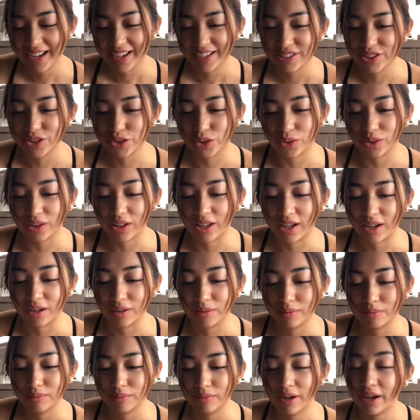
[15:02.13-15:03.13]
Joke lang.
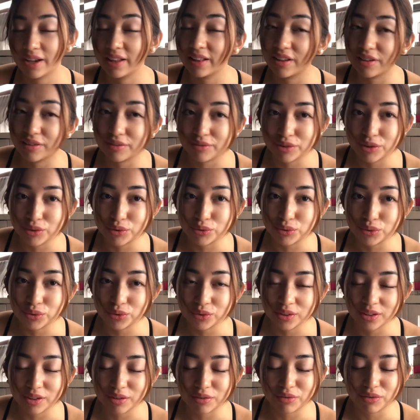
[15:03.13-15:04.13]
I love you,
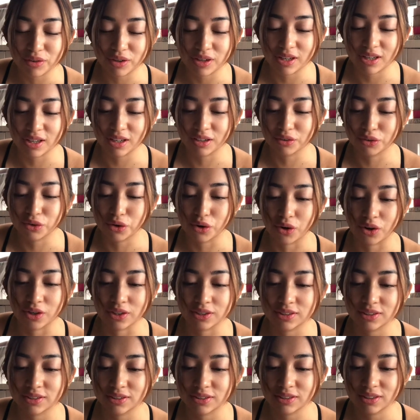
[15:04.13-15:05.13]
Tiffy,
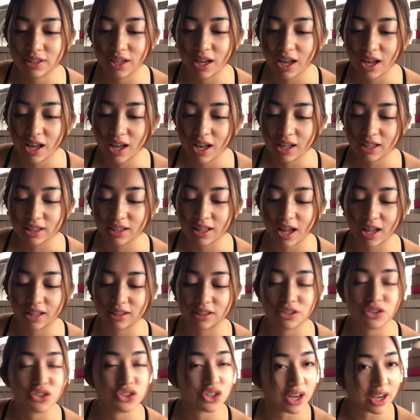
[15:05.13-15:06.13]
Gross. Ate
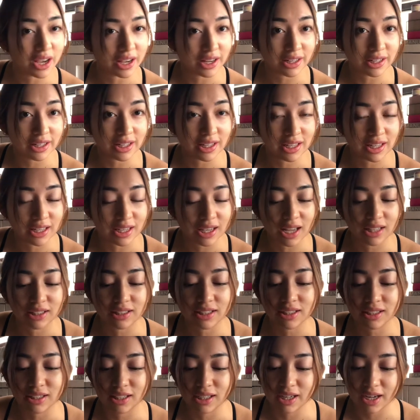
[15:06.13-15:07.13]
Jenny, Ate
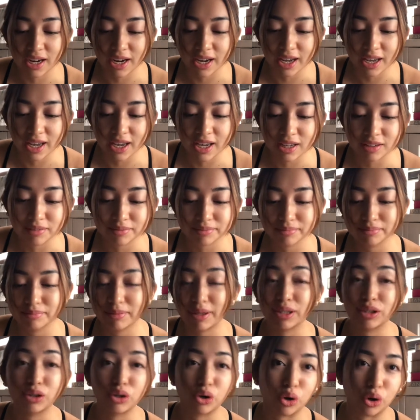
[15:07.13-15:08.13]
Tere, my
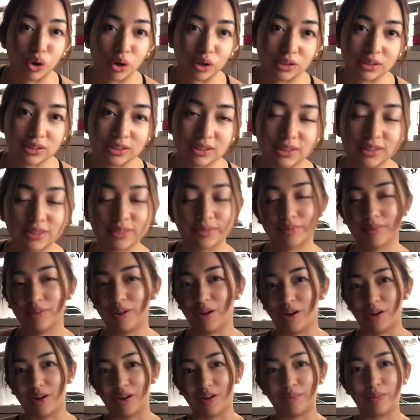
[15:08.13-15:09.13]
dogs.
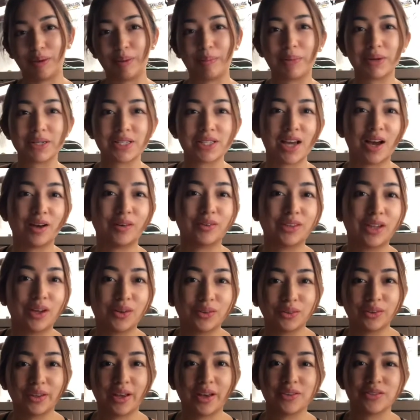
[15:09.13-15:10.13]
May
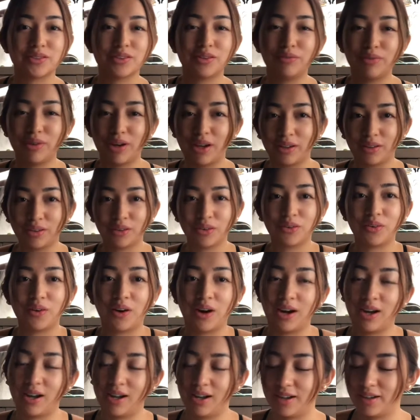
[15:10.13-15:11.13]
pa-shoutout kayo sa vlog ko,
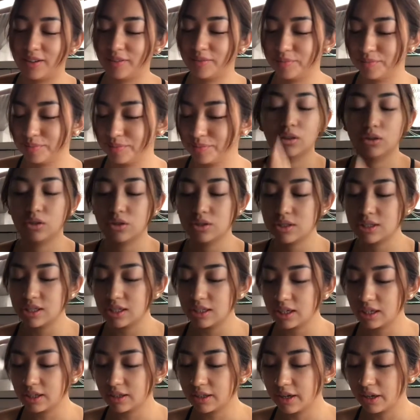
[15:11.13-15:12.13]
ah. Dun sa
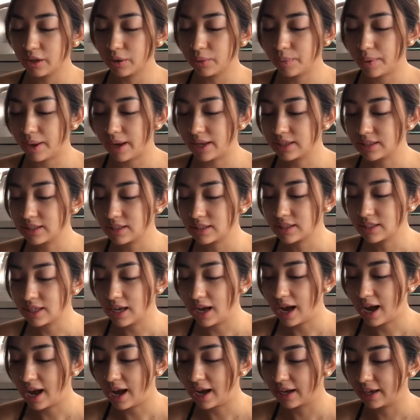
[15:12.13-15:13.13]
nag-request
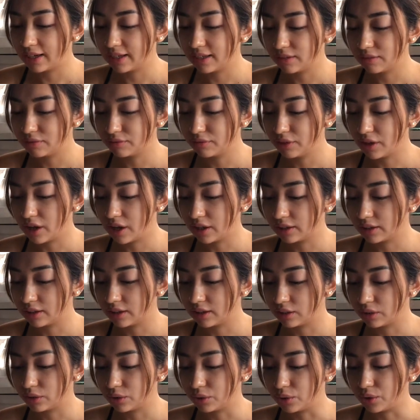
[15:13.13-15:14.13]
sa akin ng vlog na
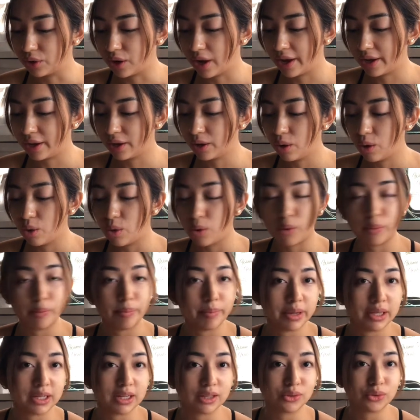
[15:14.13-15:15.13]
to, I hope
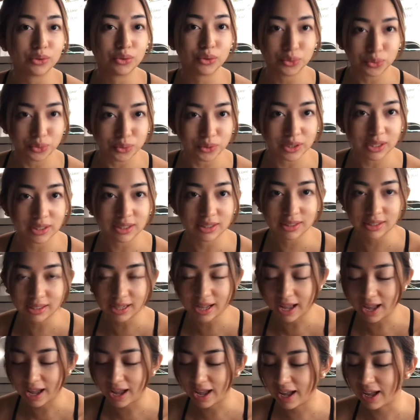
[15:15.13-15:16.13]
may natutunan
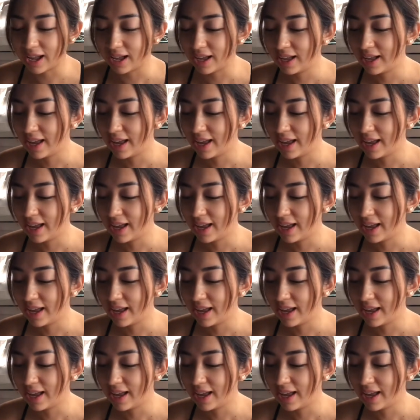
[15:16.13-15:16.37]
ka.